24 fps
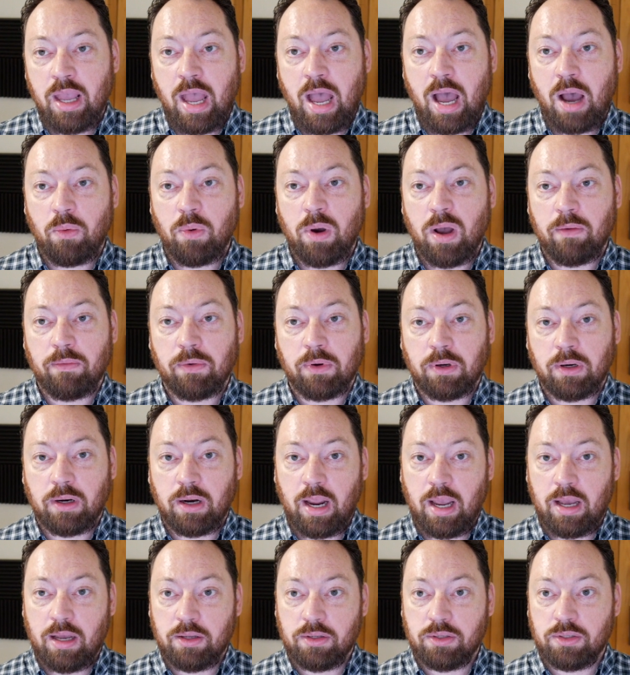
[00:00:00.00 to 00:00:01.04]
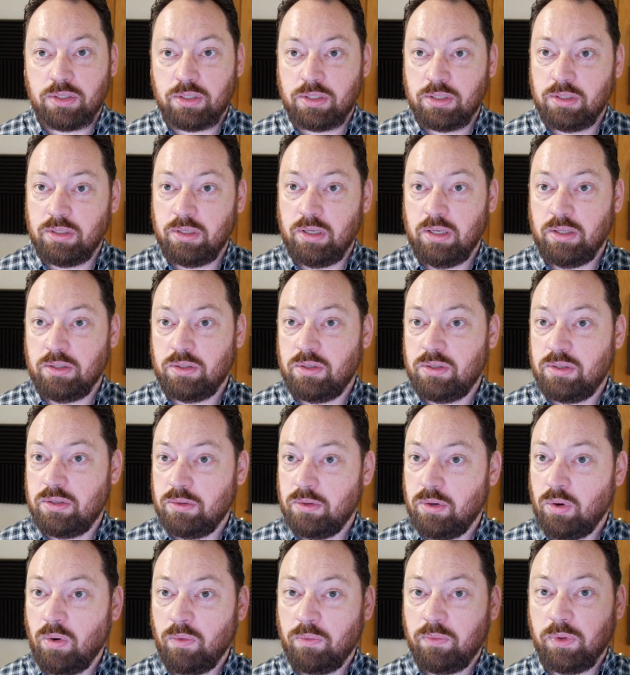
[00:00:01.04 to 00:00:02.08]
However, as it's
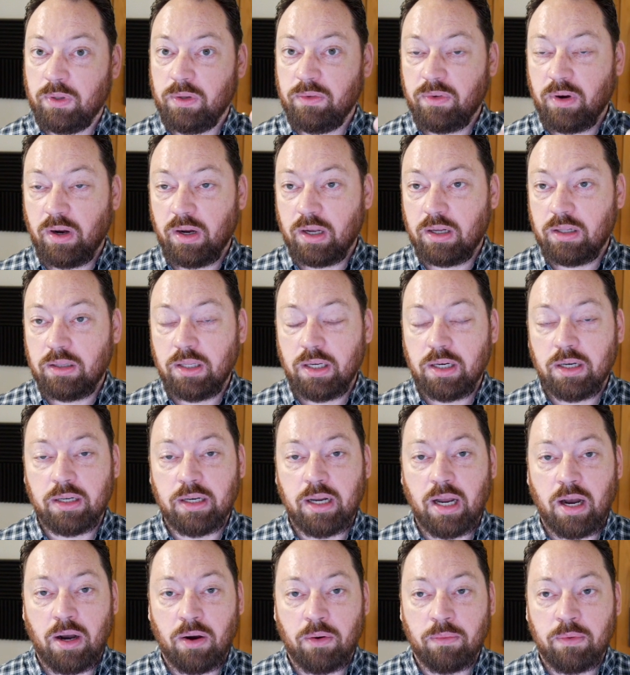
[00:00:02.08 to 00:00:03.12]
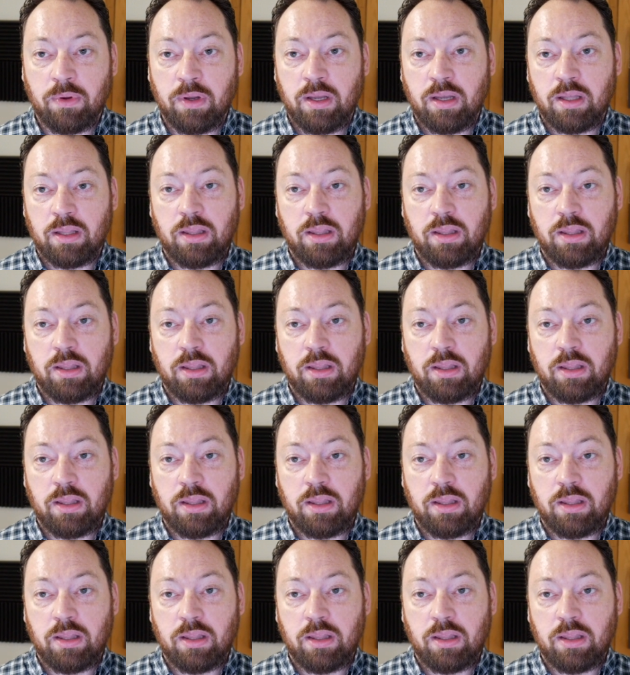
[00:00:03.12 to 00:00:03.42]
hopefully very clear now,